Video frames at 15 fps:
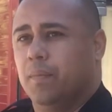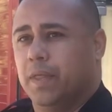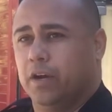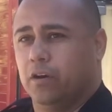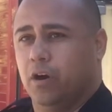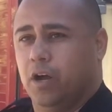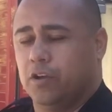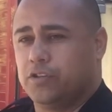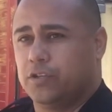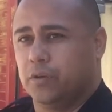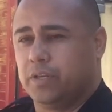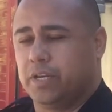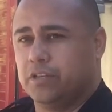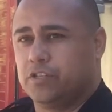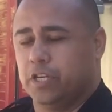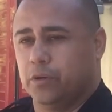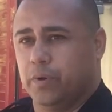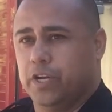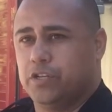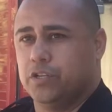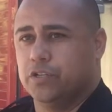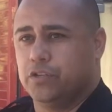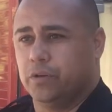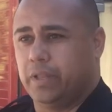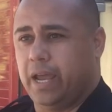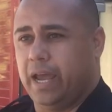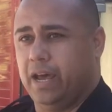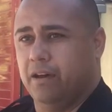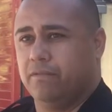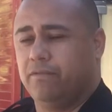there are also the considerations you'll
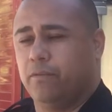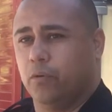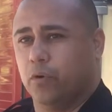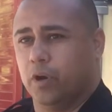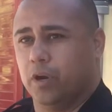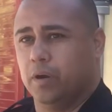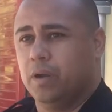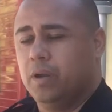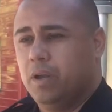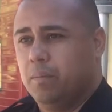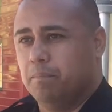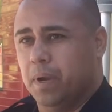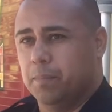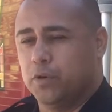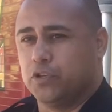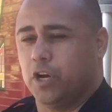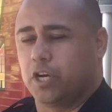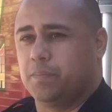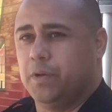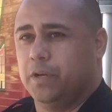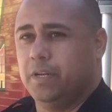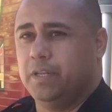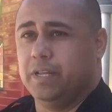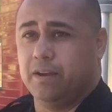have for members in our community